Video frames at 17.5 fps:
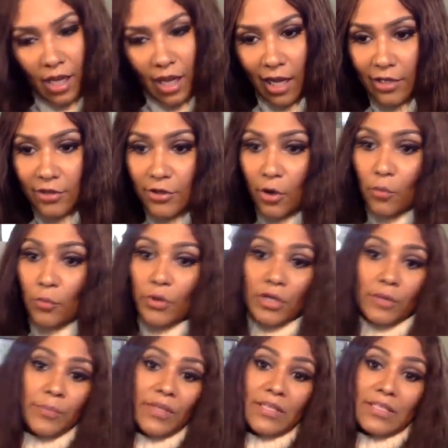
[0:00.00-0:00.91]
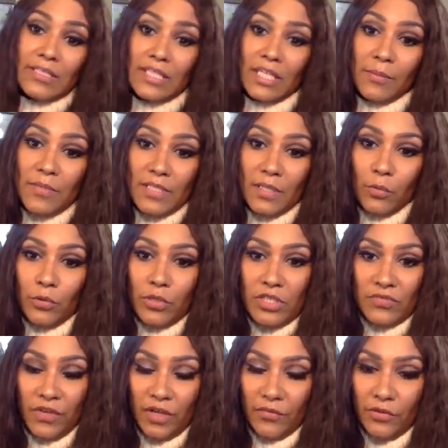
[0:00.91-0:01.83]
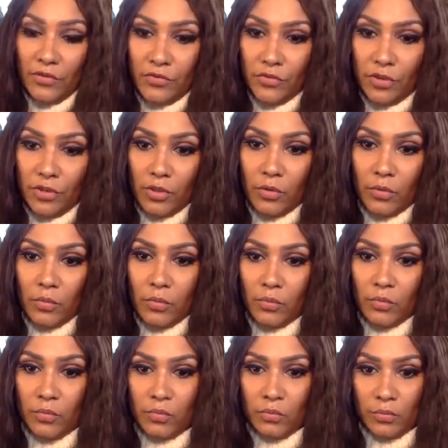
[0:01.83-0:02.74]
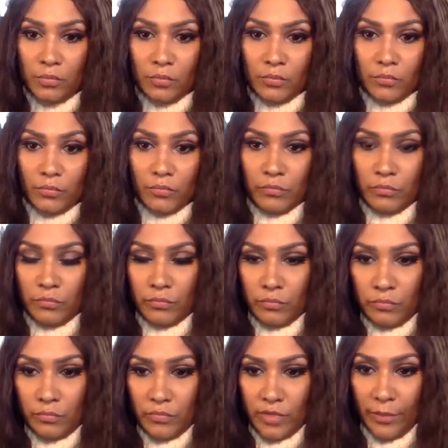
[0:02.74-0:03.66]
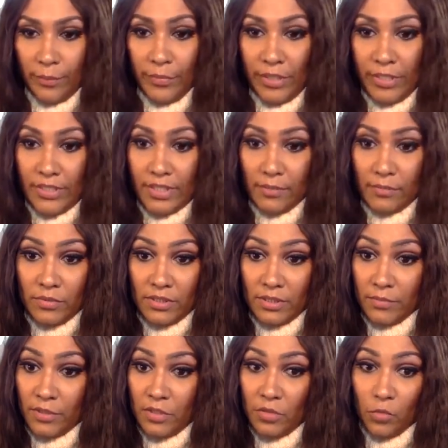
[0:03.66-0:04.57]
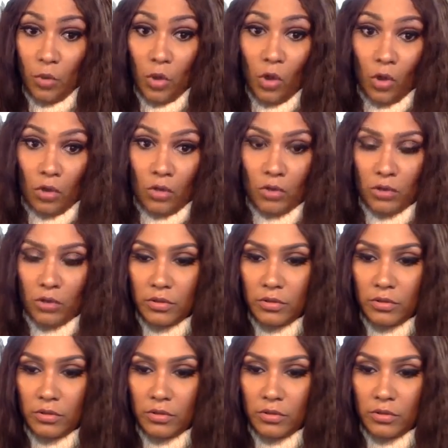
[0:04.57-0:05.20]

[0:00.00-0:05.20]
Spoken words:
I don't want to be the same as I was 5 years ago. That means something is wrong.